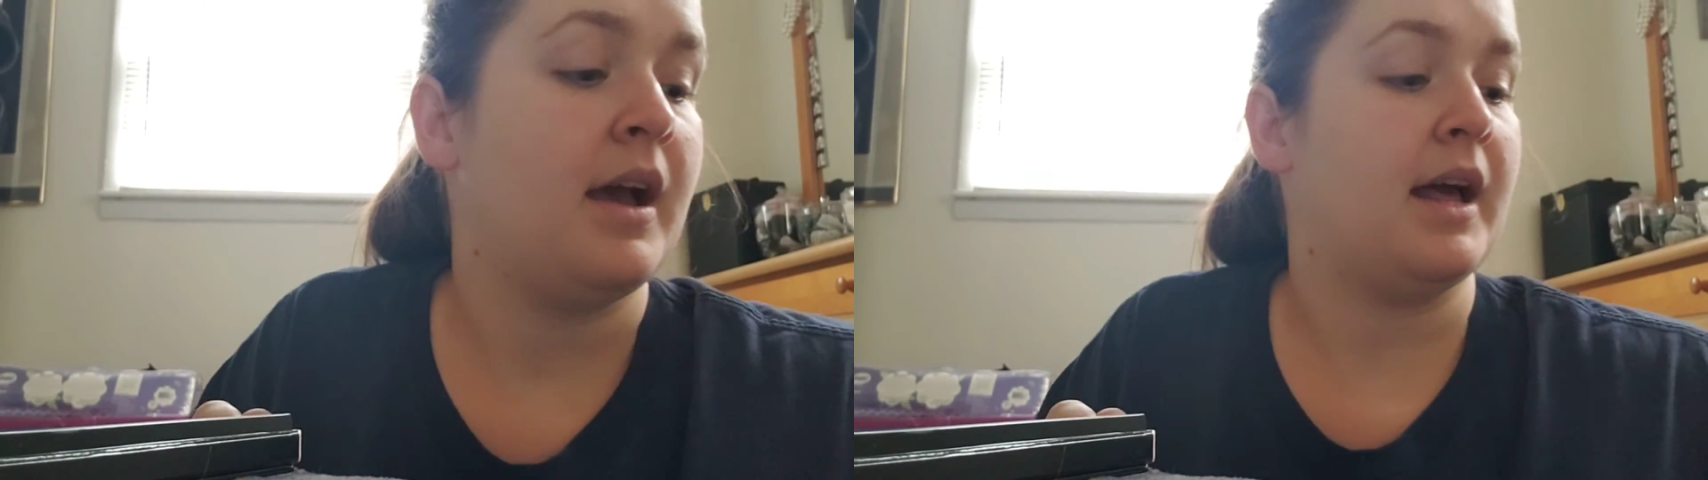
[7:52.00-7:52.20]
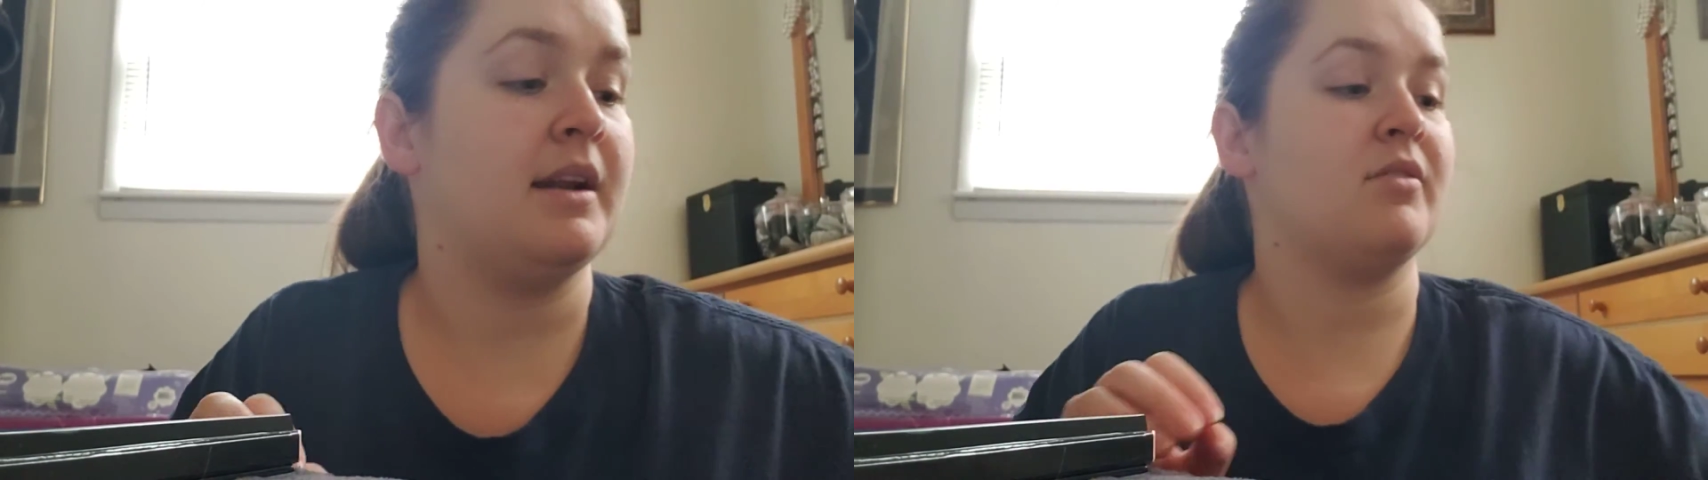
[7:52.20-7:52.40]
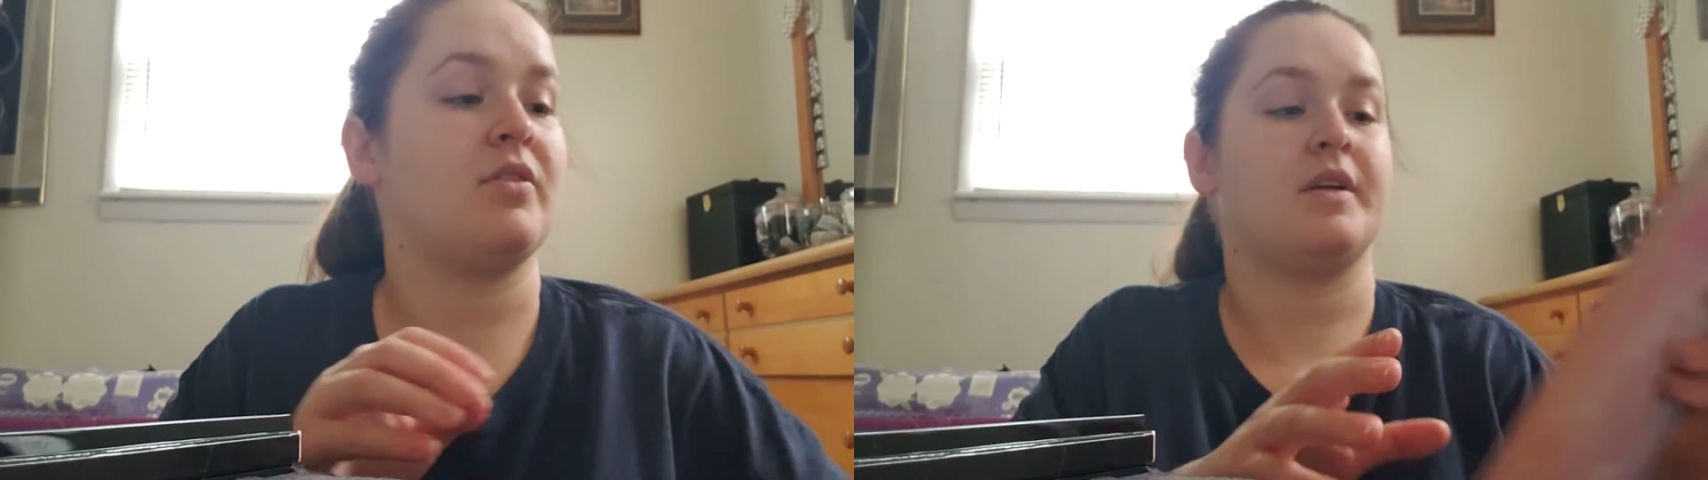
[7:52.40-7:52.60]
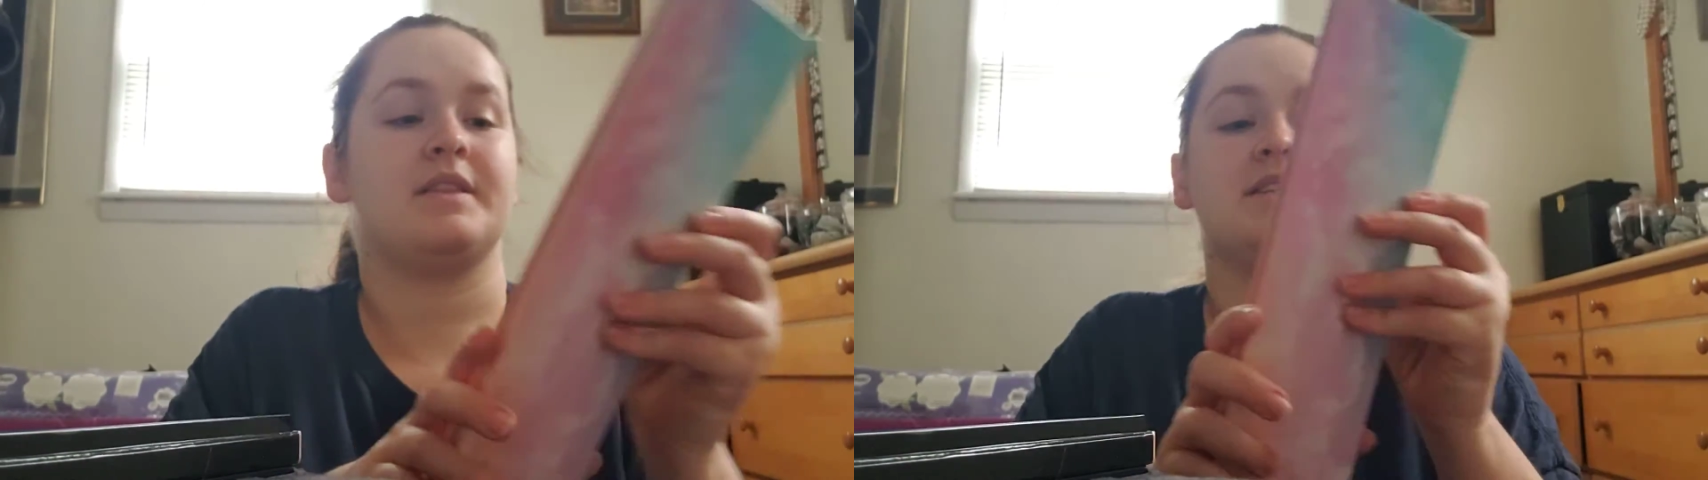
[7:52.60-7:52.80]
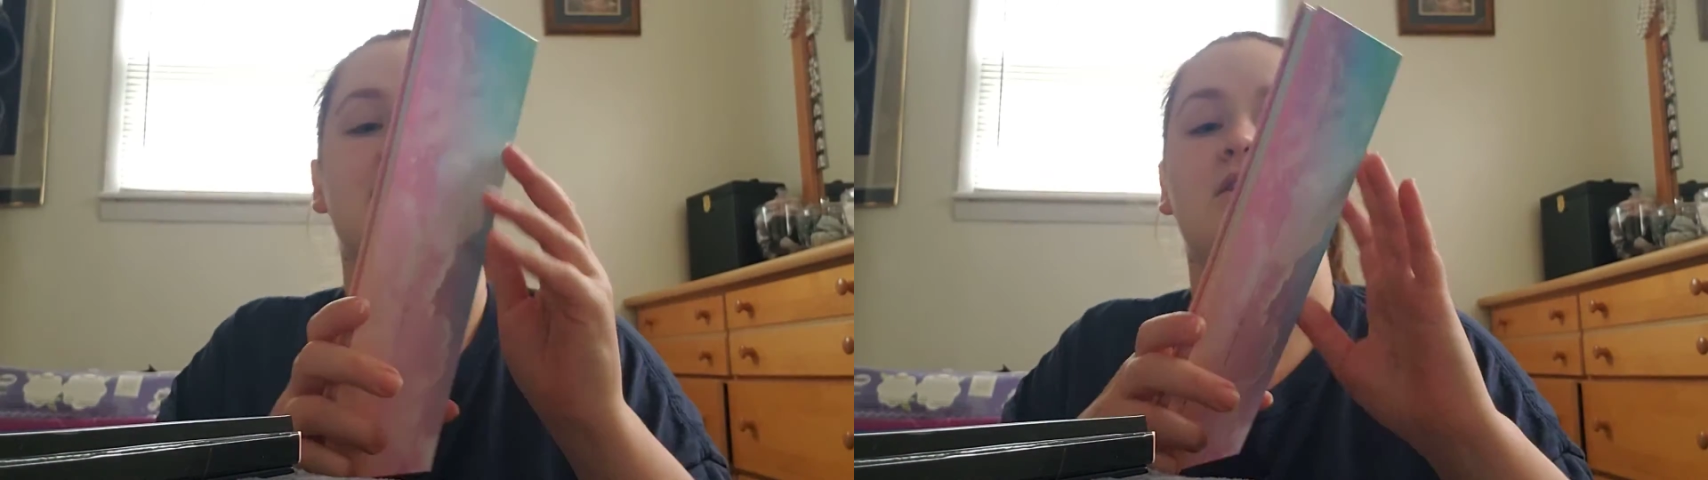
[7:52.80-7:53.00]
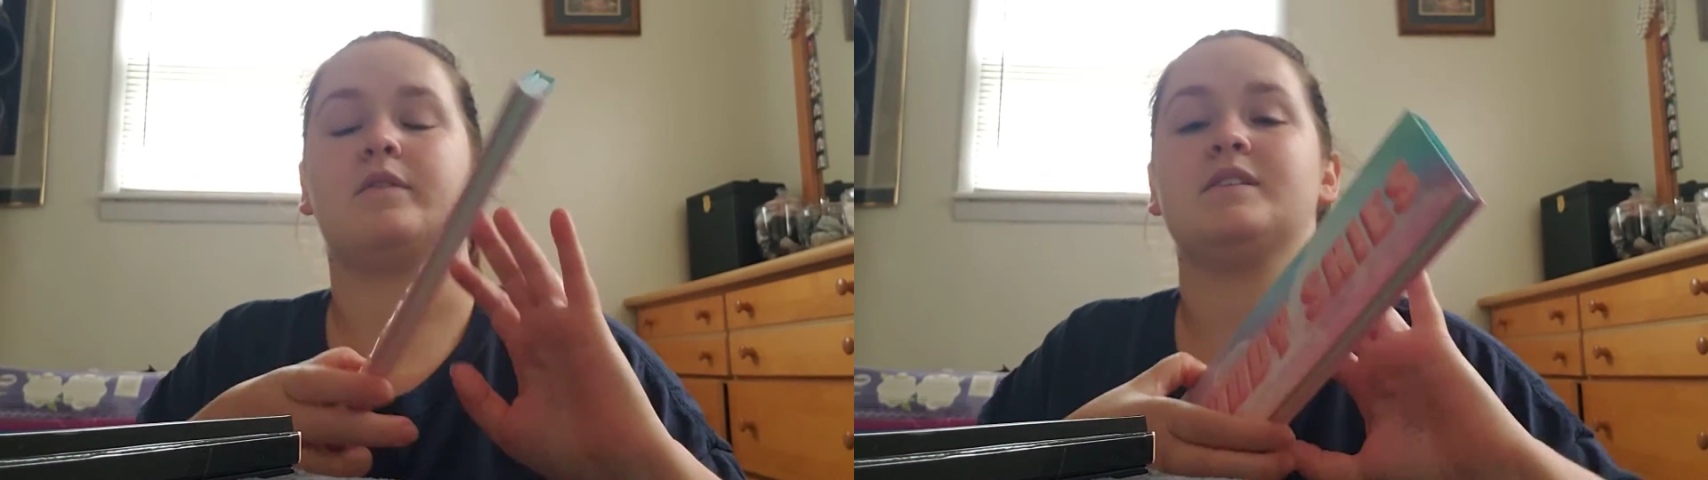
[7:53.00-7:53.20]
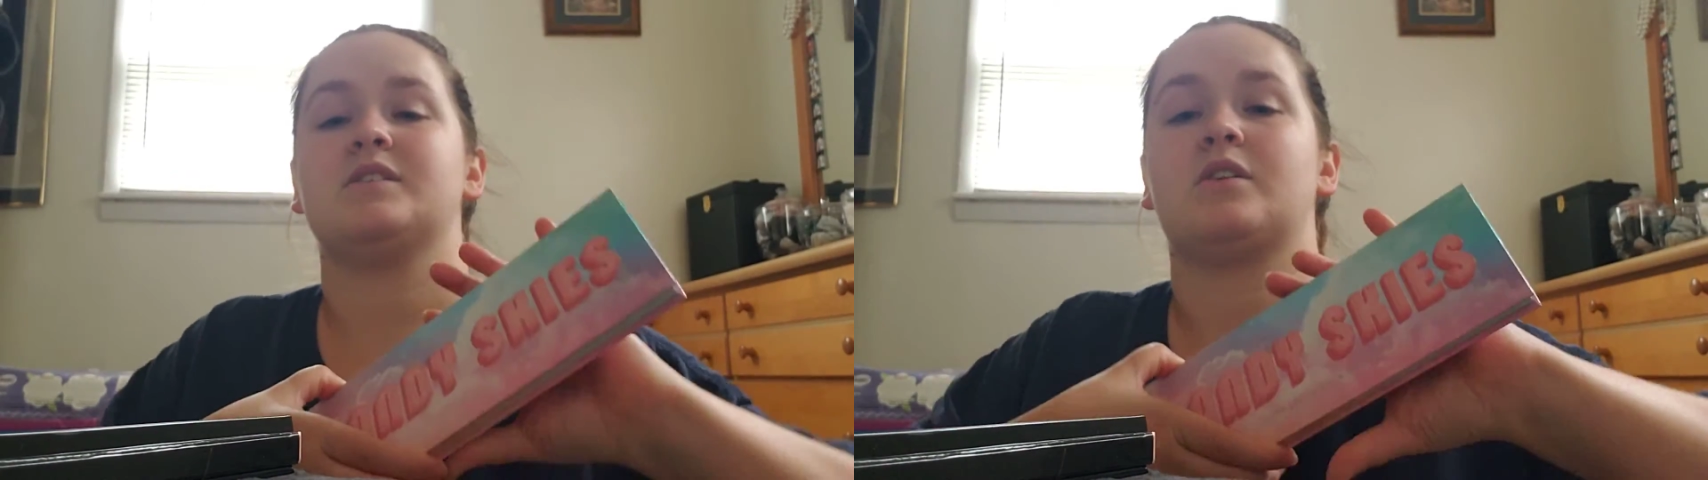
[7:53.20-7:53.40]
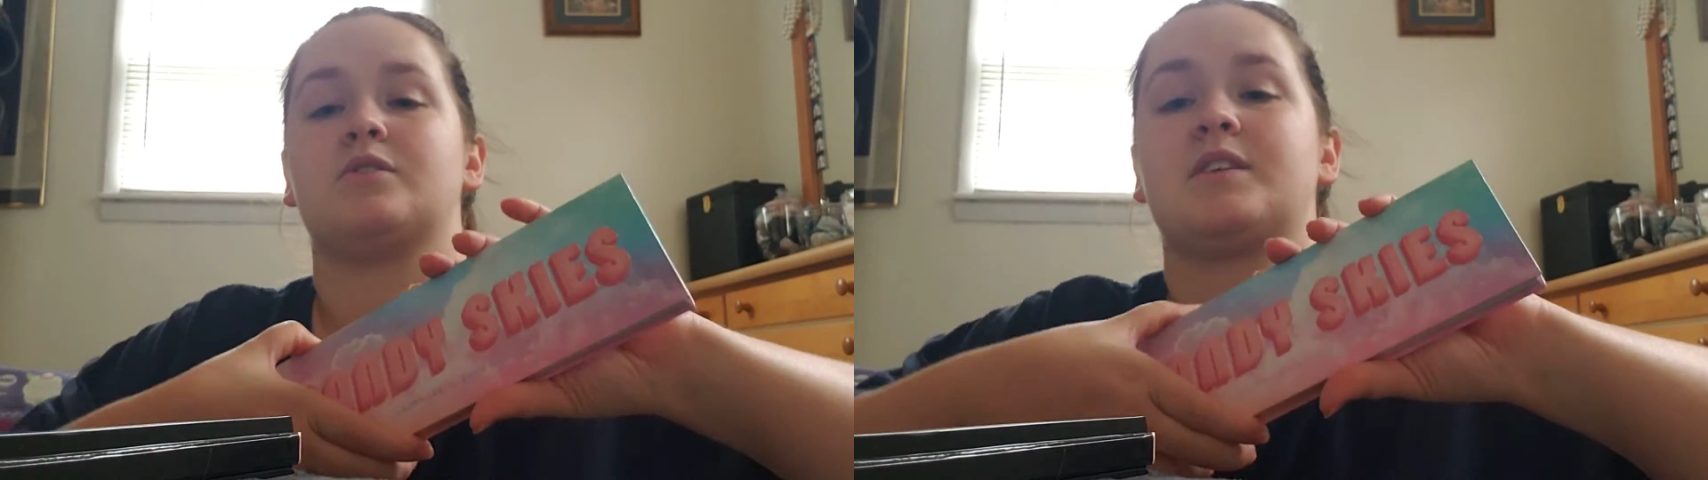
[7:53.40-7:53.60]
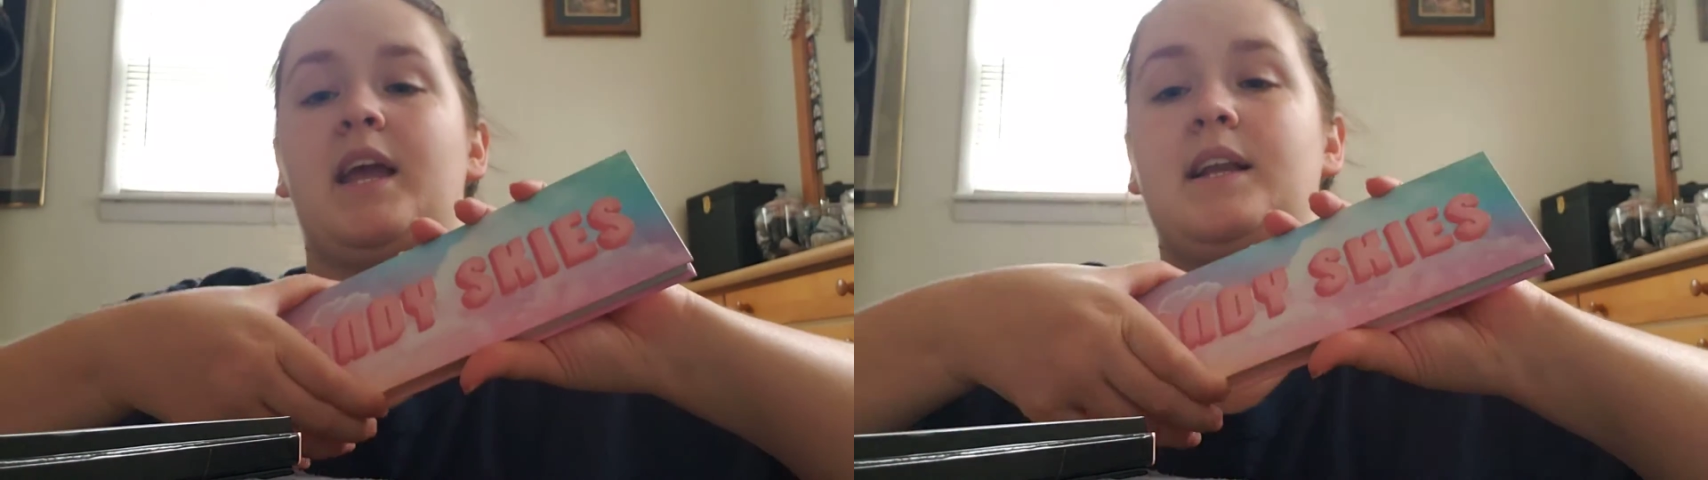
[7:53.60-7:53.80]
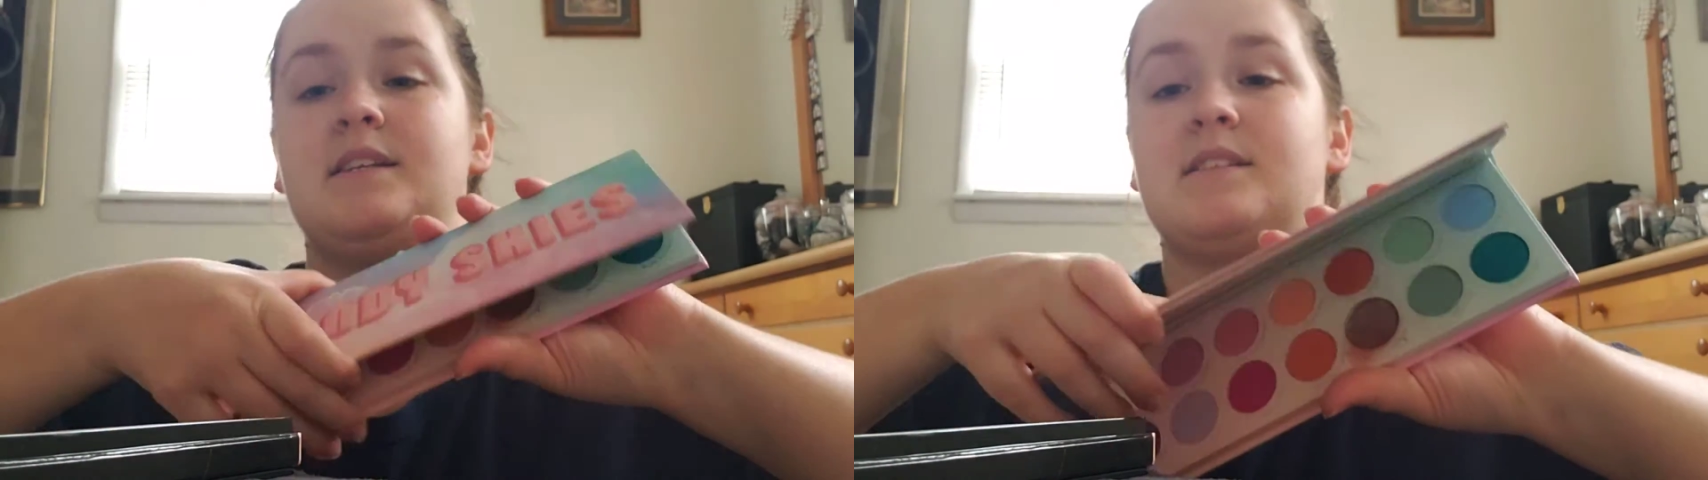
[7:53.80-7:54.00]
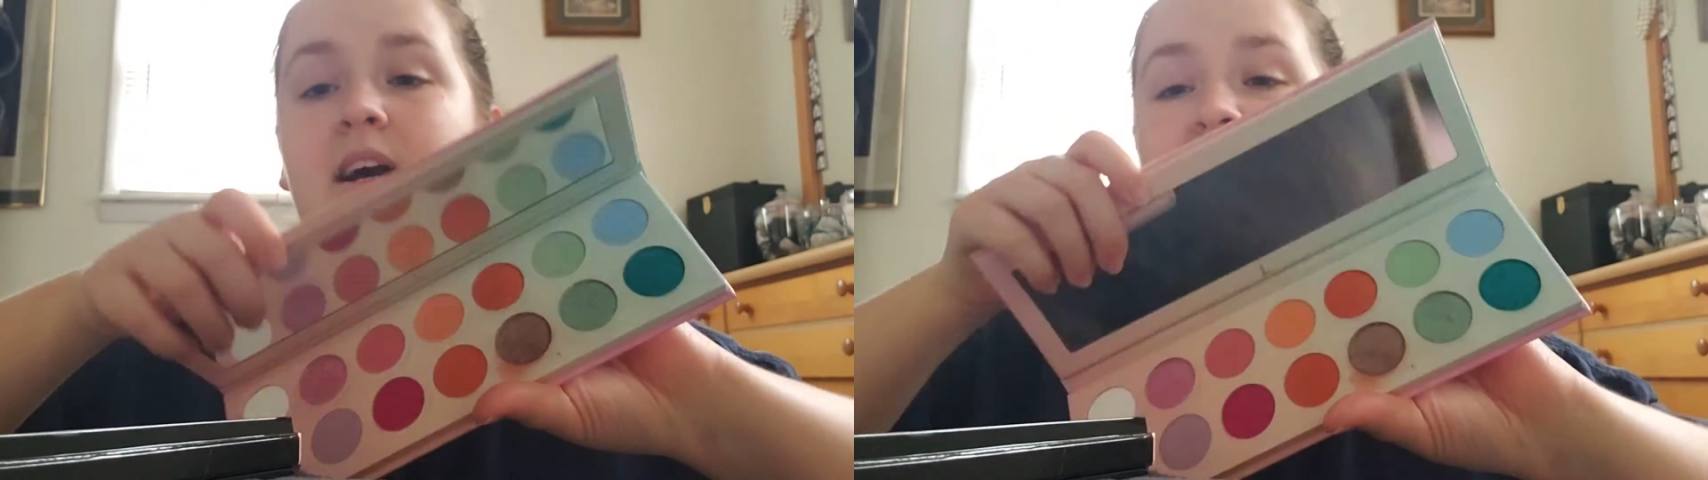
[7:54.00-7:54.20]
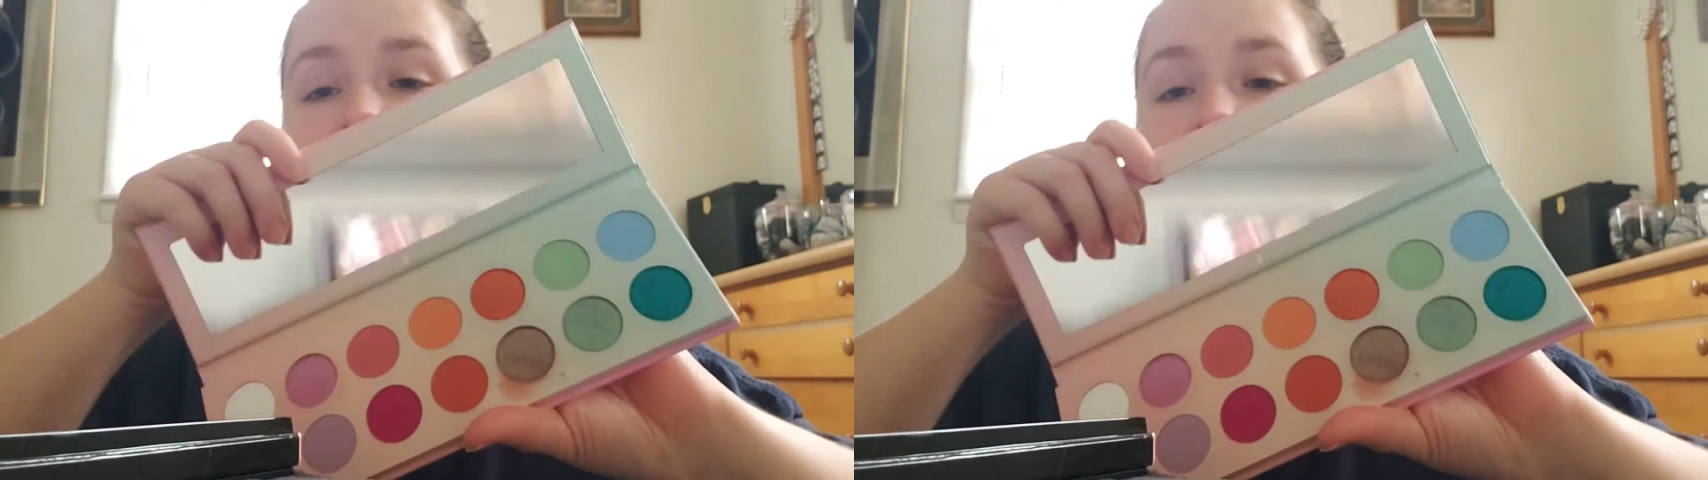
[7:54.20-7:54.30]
I never thought this either. This is her Candy Skies